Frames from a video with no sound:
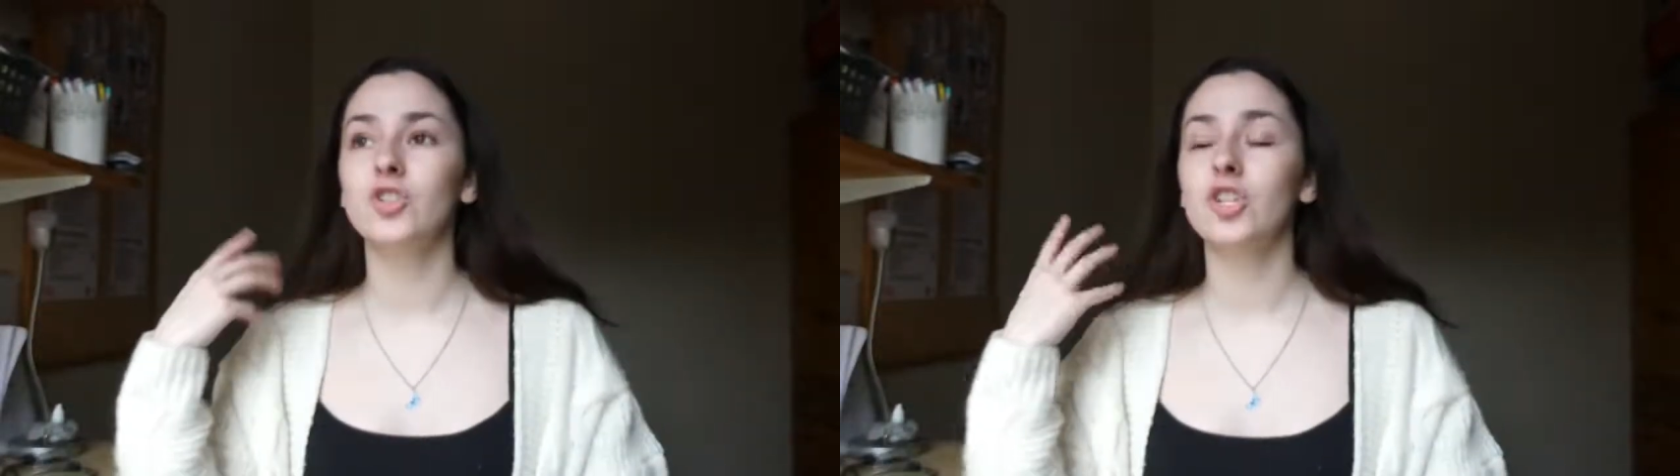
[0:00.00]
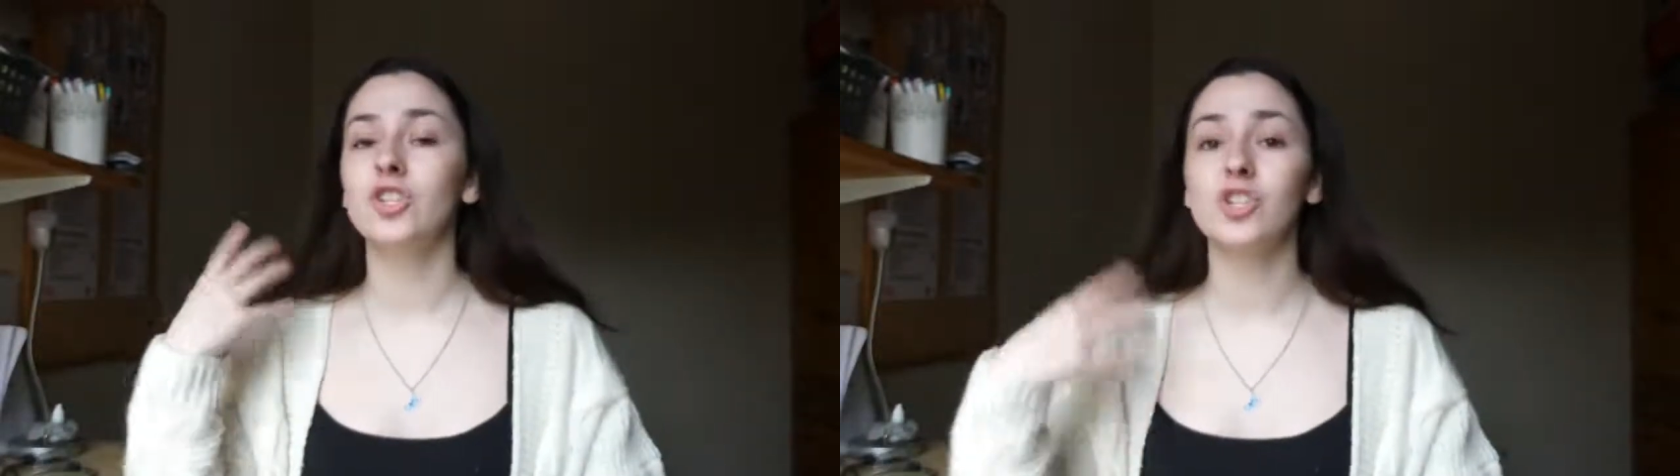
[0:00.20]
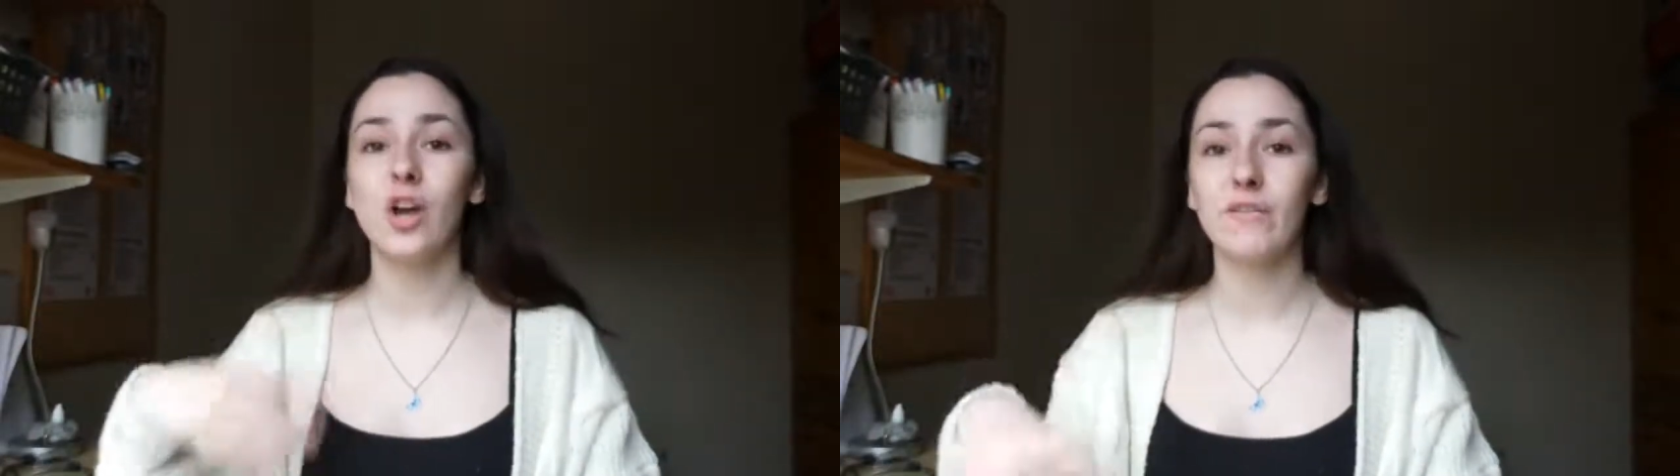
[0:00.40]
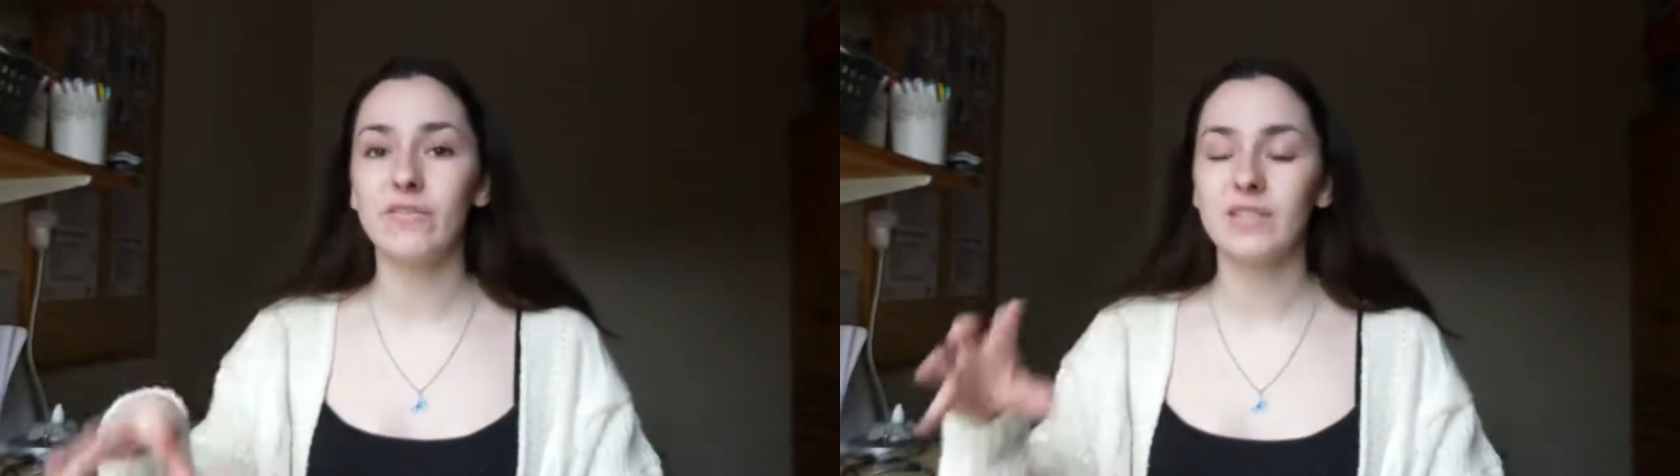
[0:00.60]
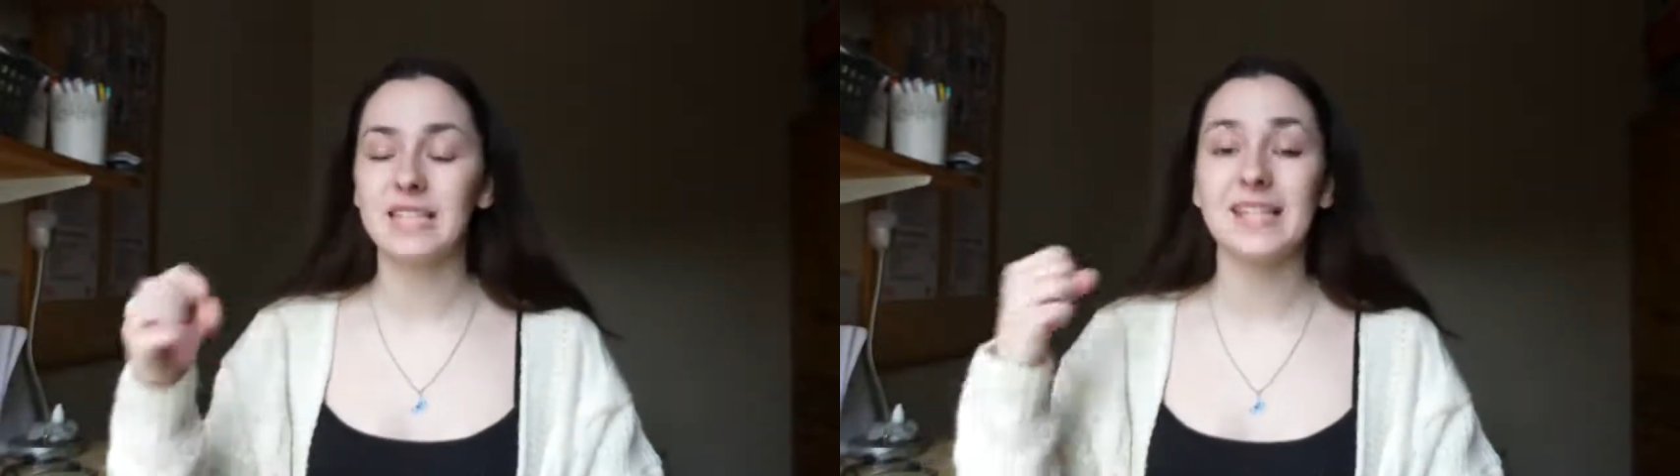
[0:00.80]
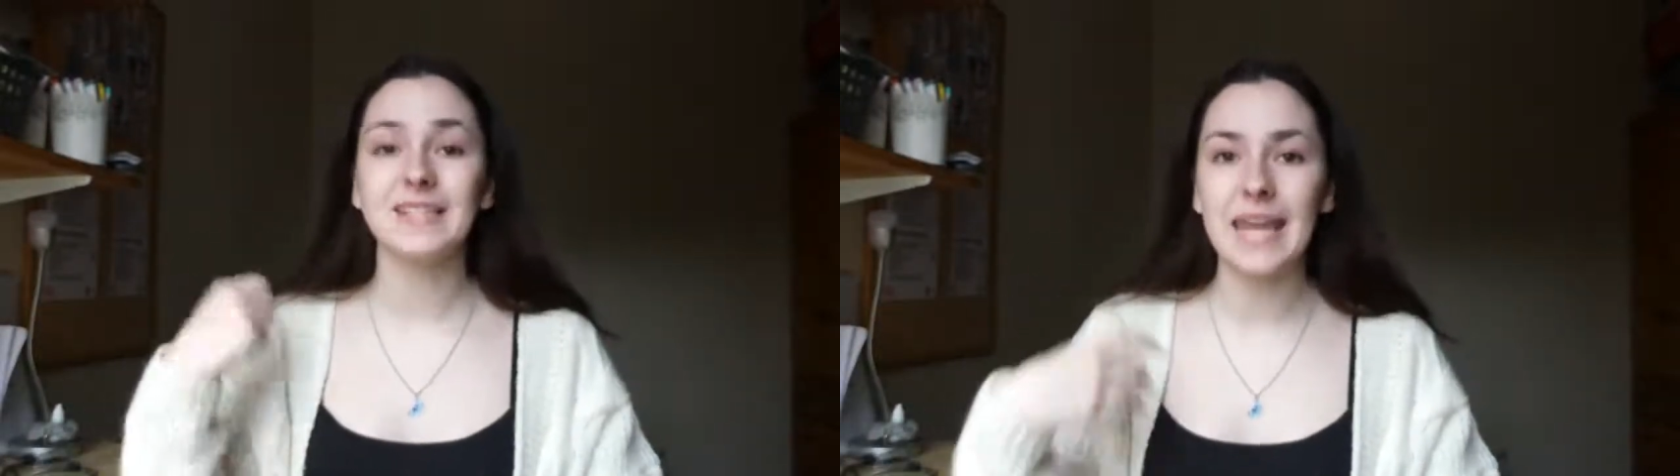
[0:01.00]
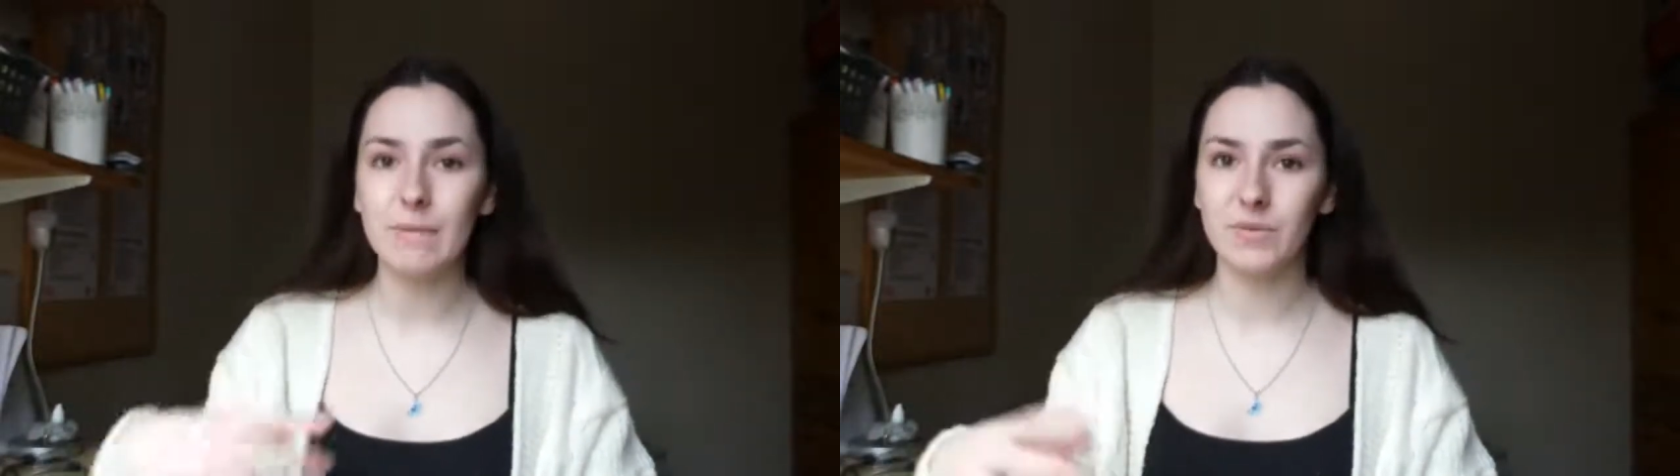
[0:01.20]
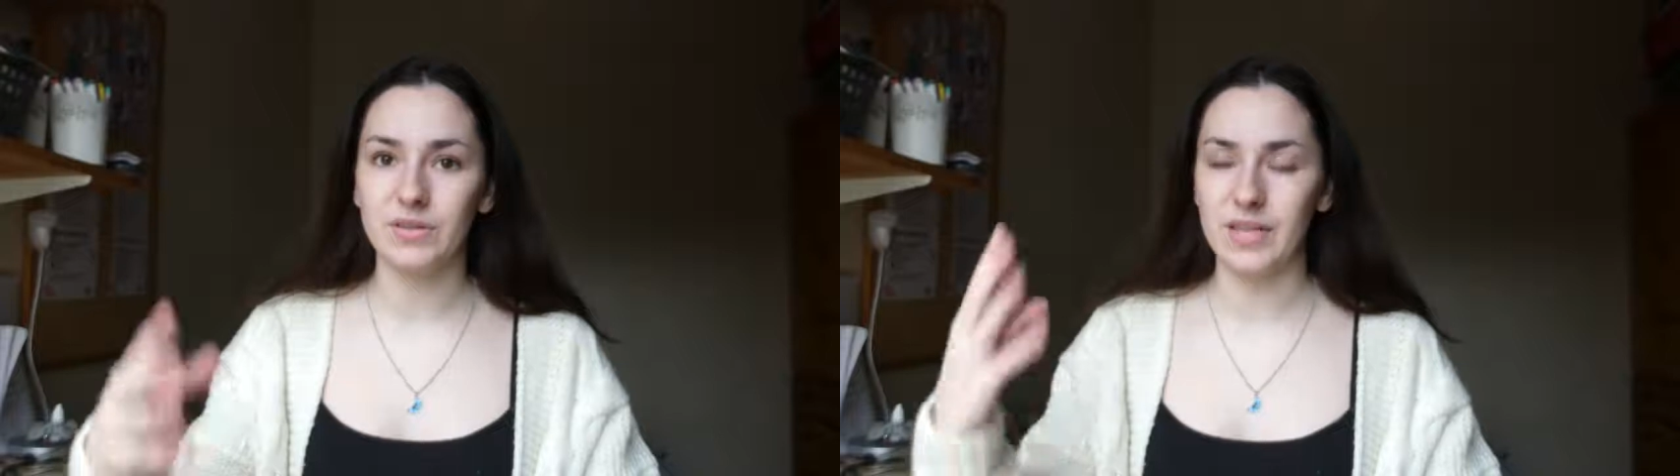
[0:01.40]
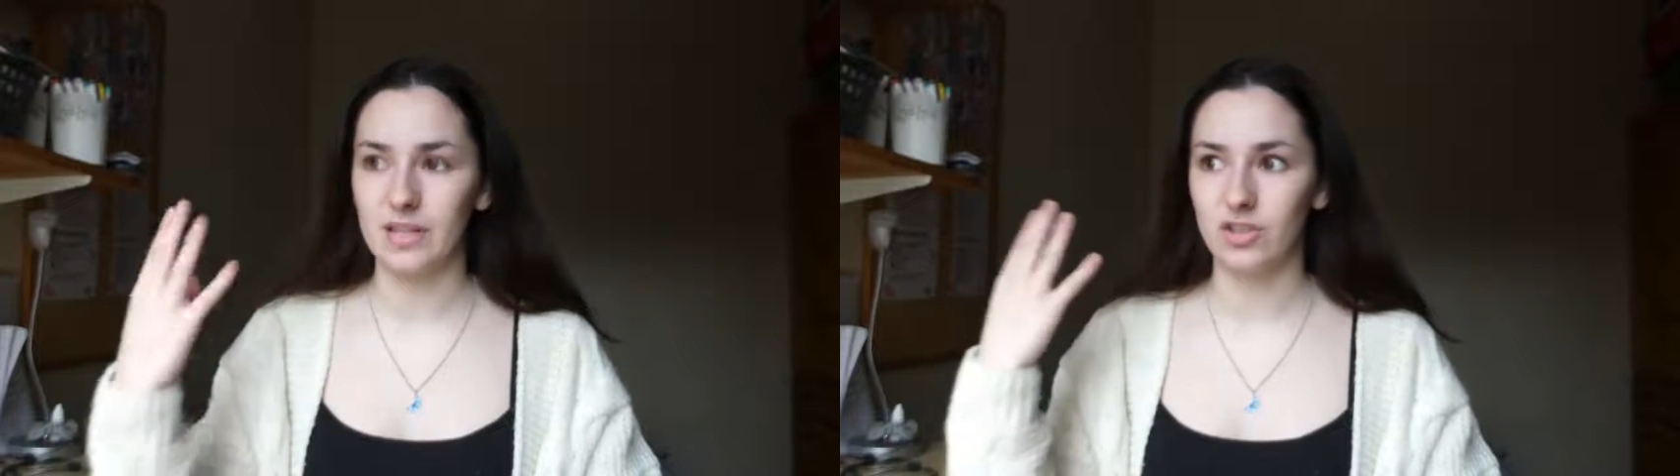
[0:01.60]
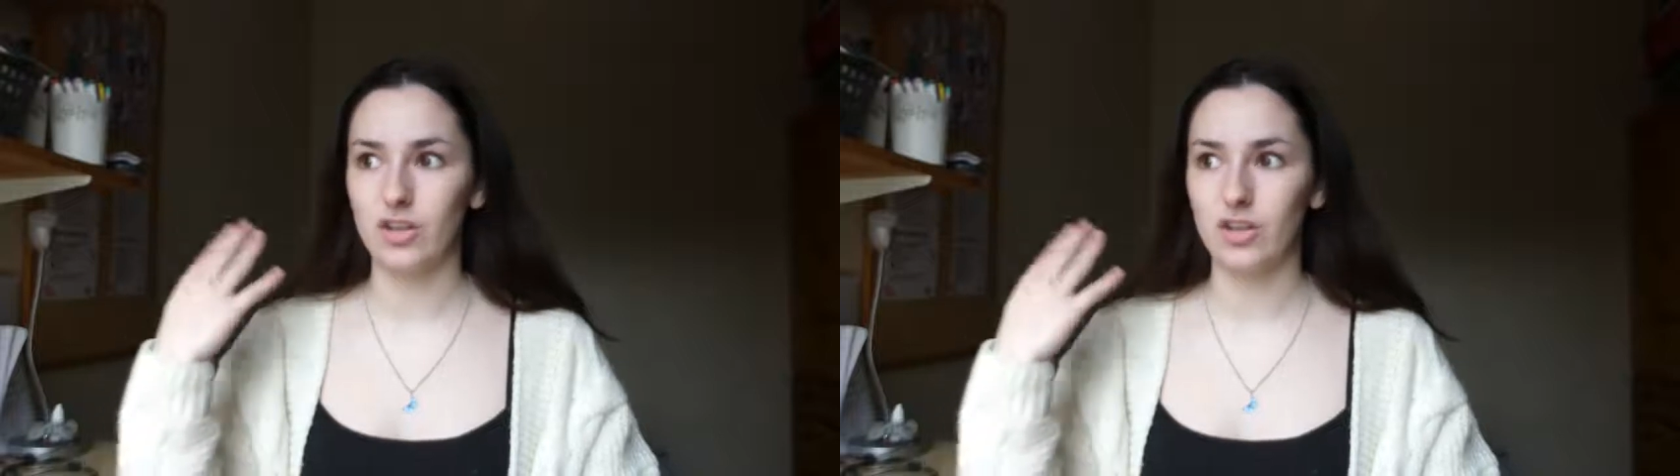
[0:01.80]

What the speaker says: Just shove statements in,